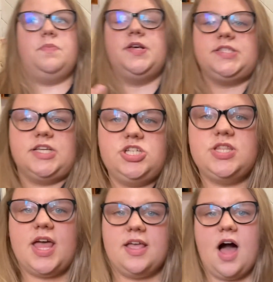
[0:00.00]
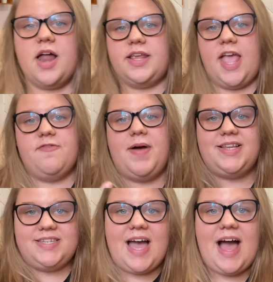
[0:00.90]
position that God gave
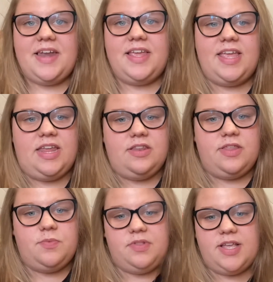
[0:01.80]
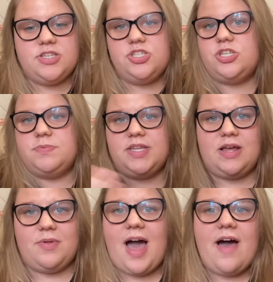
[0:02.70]
my dad in the relationships
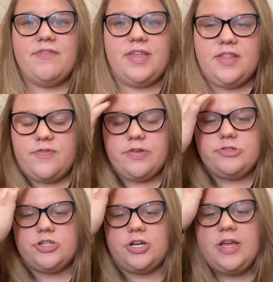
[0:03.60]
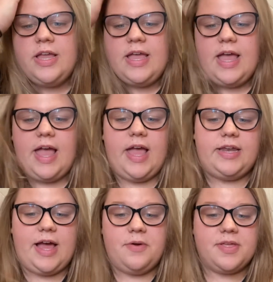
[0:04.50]
that I will have in the future,
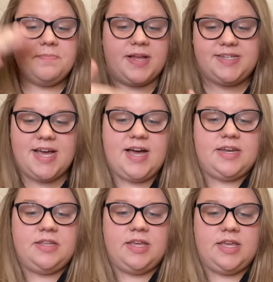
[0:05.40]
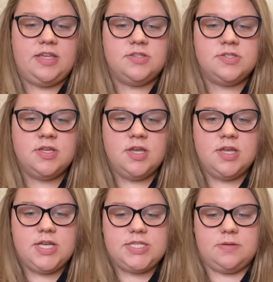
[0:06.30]
and how my dad is
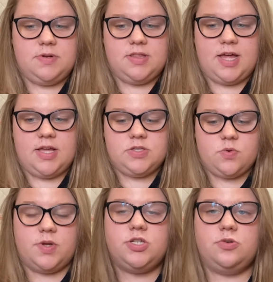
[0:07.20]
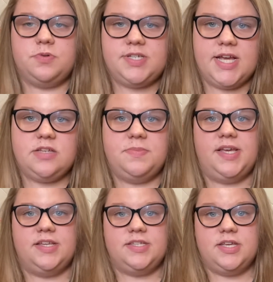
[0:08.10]
somebody that is going to protect
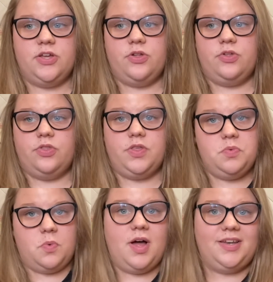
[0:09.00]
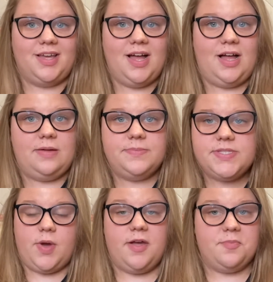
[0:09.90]
me until the one
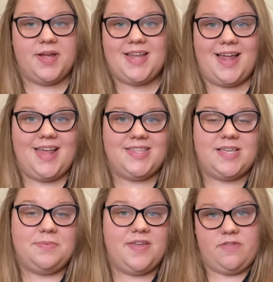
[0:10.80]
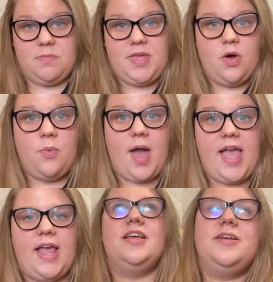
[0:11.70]
comes where my dad ends up giving me away.